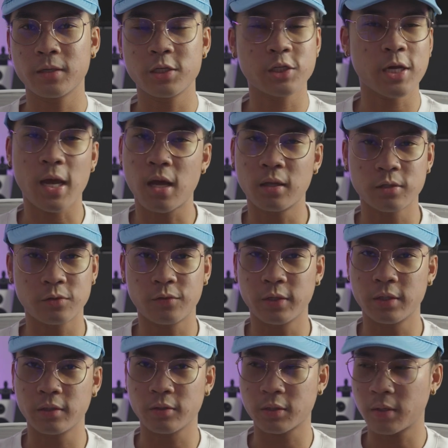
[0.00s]
challenge
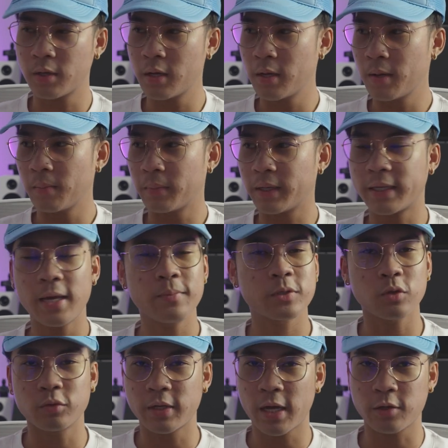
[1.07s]
videos, but it came
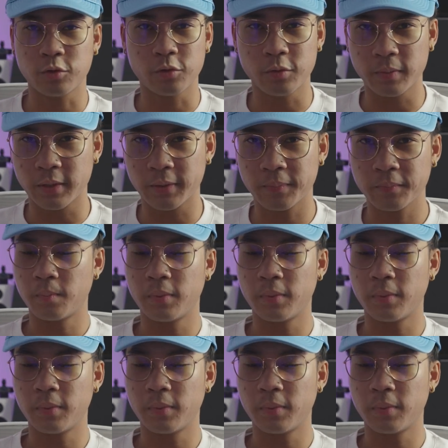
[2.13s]
so natural to me.